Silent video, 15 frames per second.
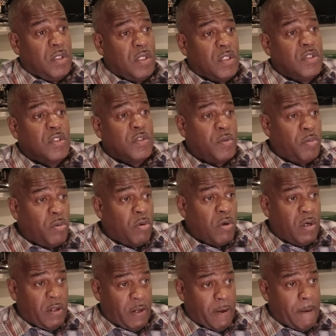and to
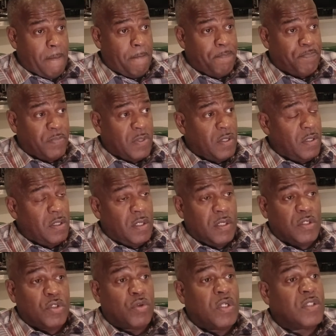support him
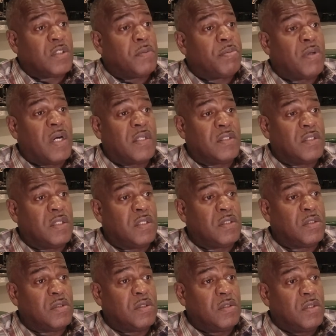and trust the
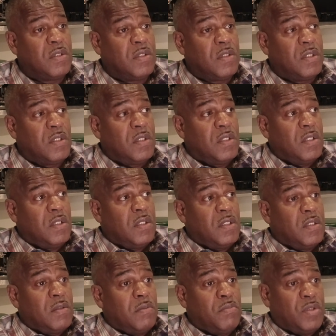process.
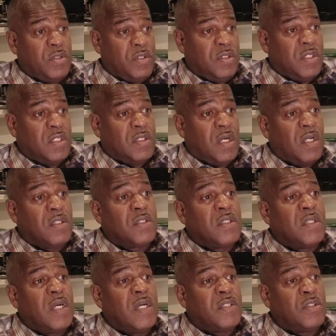But to just
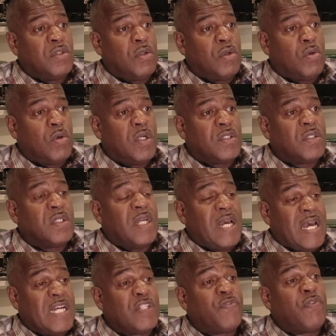honestly answer your question,
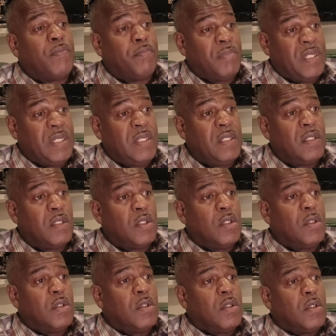as for me,
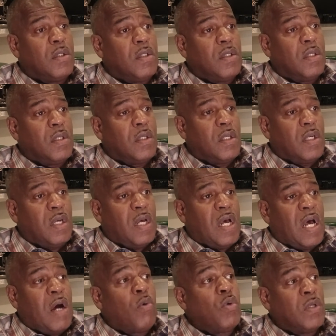
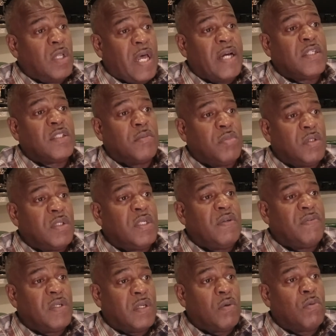I would like to
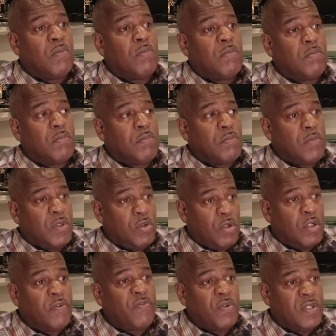believe that I'm
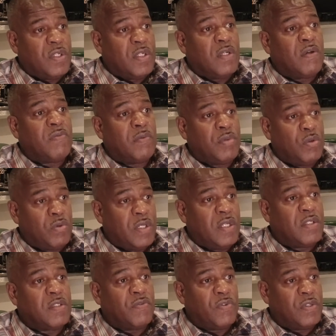going to forgive and be
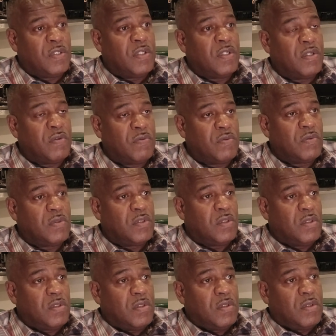ready to forgive,
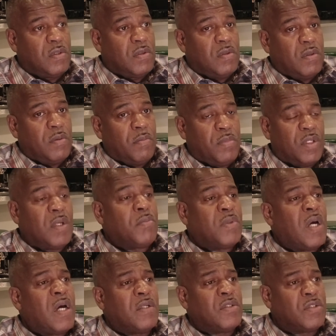but I'm
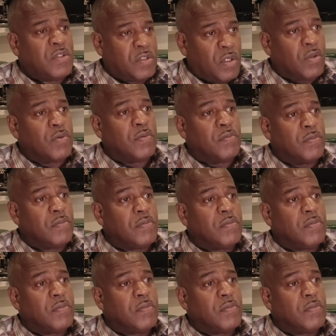not certain.